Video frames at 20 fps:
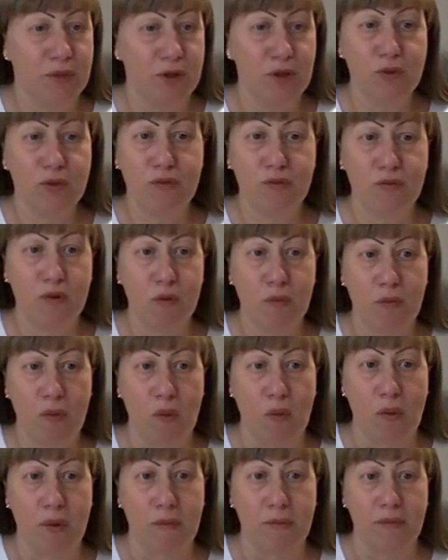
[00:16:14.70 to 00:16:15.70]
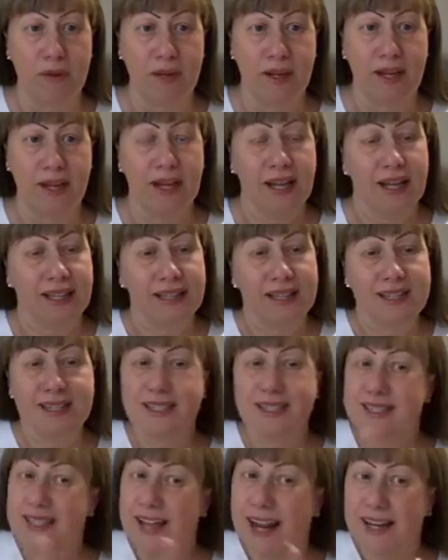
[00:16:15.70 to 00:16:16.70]
Beautiful poem. The
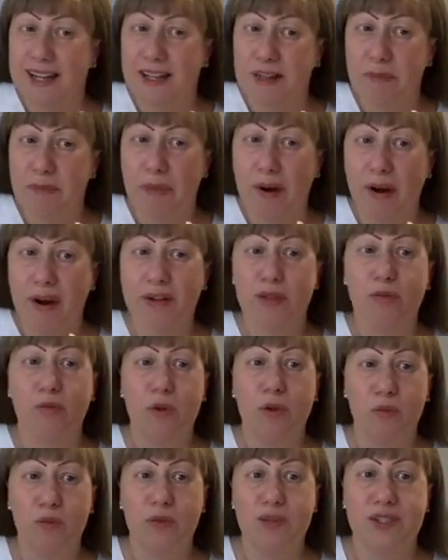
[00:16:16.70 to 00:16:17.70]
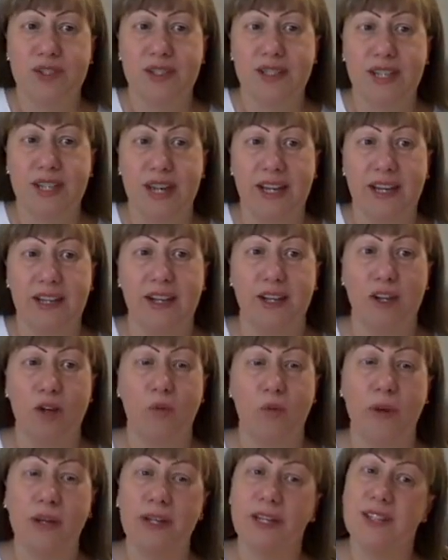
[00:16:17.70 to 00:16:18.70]
second part we would say
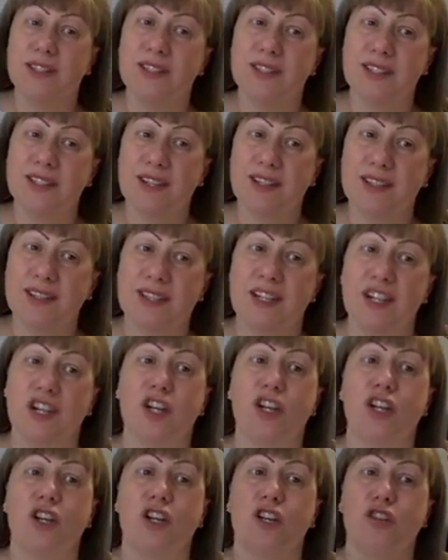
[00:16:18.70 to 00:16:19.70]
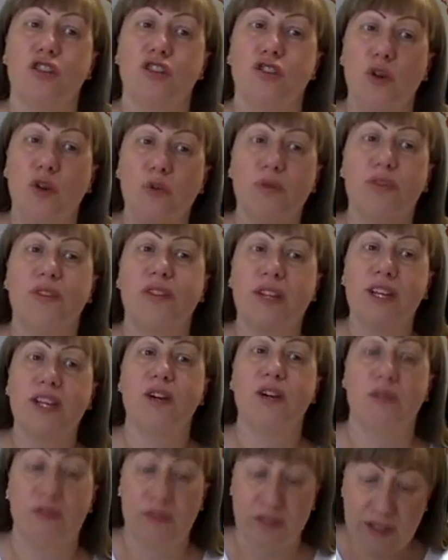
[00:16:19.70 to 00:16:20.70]
when he says, Don't
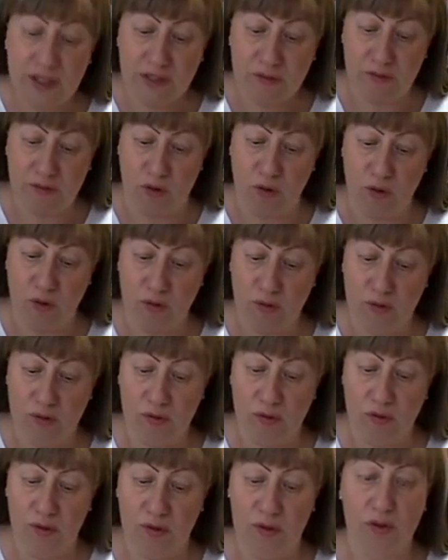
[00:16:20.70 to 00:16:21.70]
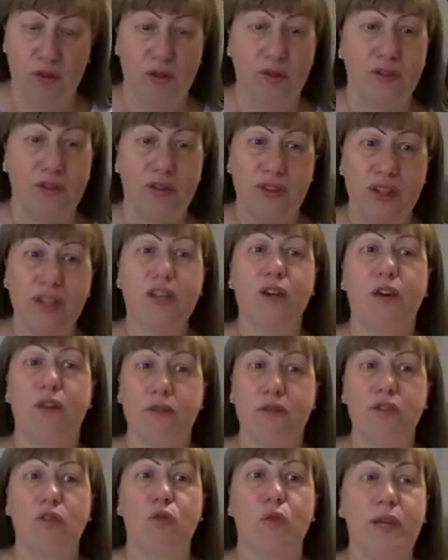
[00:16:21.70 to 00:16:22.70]
think of evil, think
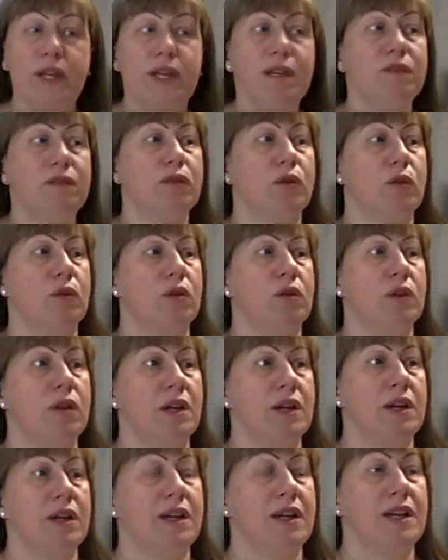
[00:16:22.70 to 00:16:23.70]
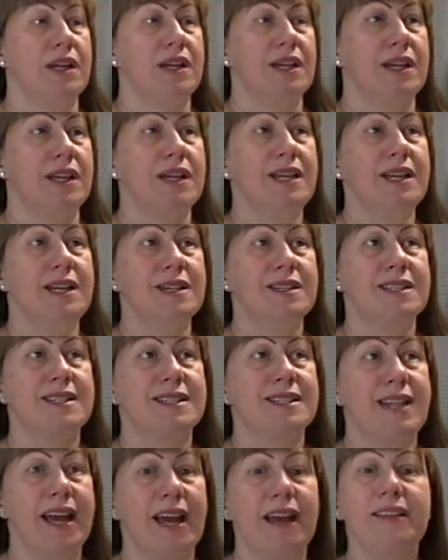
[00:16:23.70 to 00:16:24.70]
of no evil. He
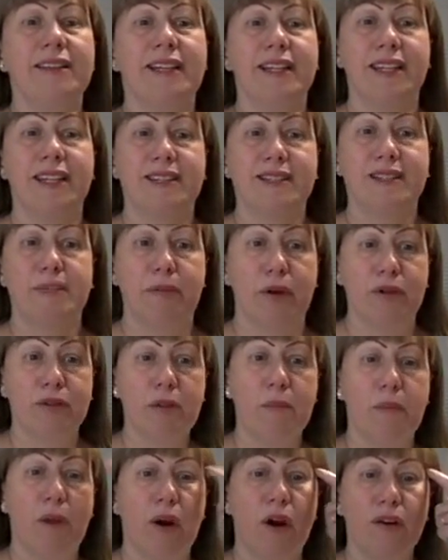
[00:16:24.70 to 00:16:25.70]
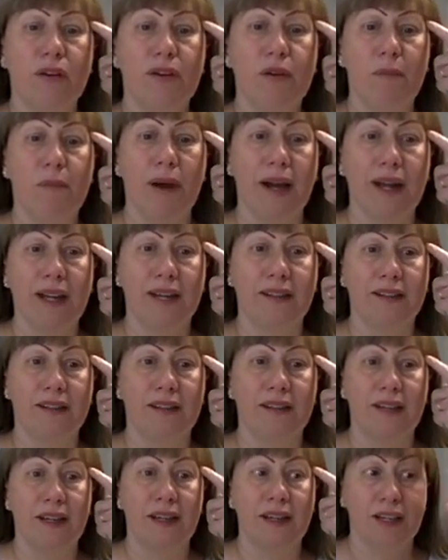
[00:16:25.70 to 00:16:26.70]
is telling us about the power of the
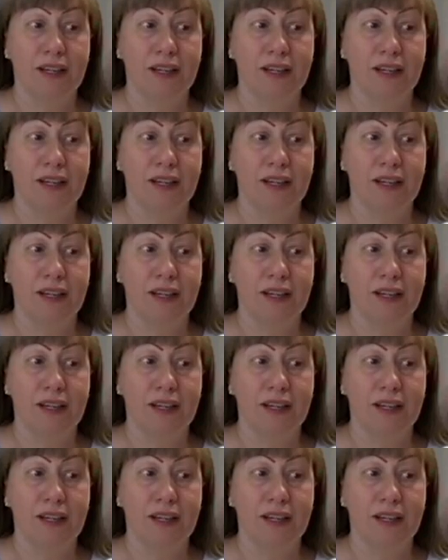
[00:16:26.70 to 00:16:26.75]
mind